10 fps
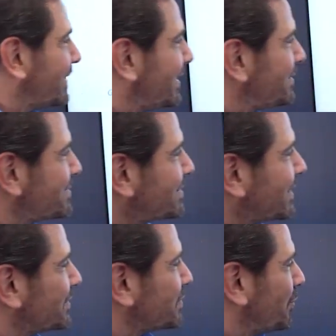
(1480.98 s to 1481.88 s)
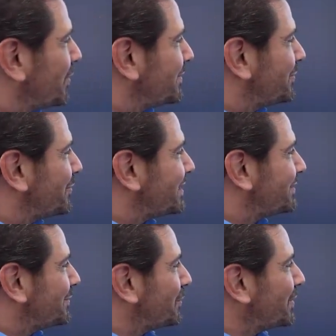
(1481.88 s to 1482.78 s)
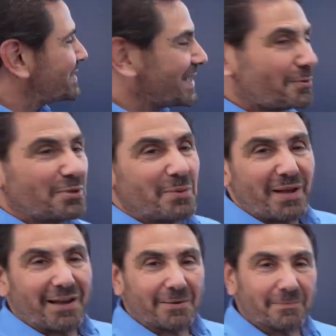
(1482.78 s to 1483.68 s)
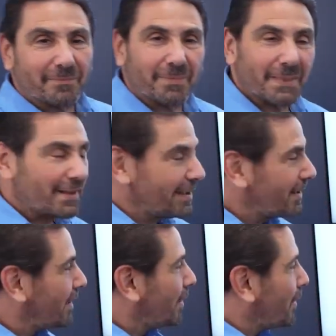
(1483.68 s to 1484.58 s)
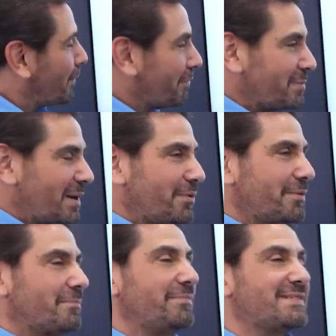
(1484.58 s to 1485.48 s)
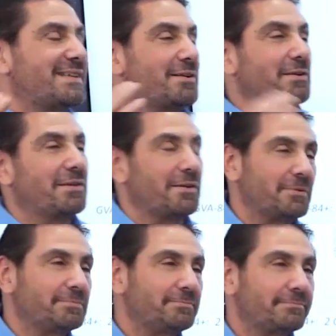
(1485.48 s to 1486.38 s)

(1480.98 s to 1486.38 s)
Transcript: Interesting. So what's that all about? Well, remember I said earlier,